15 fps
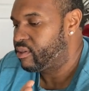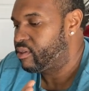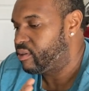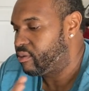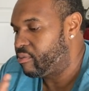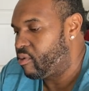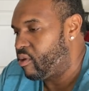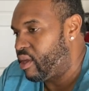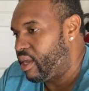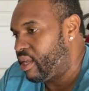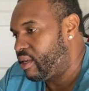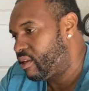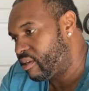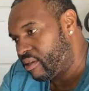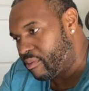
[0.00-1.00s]
The more in,
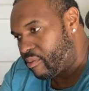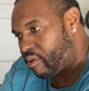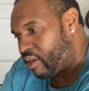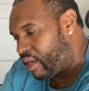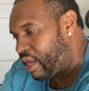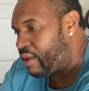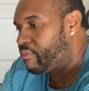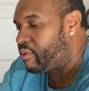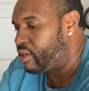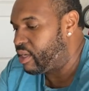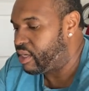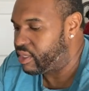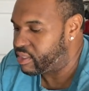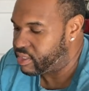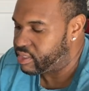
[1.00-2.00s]
the more camber in
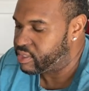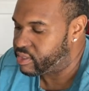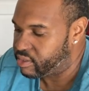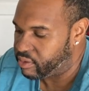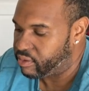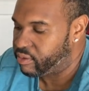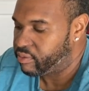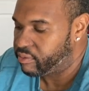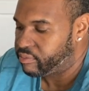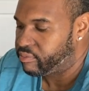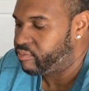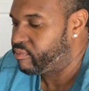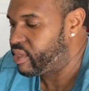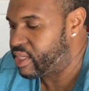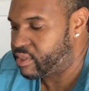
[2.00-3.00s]
of them. So
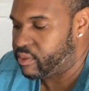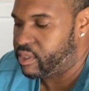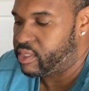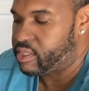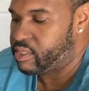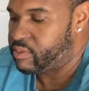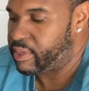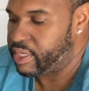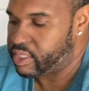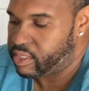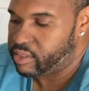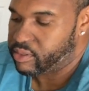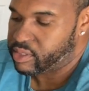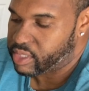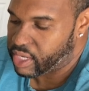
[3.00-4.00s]
that's what this is made to do,
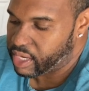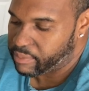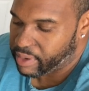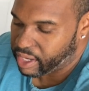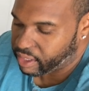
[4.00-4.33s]
slide back.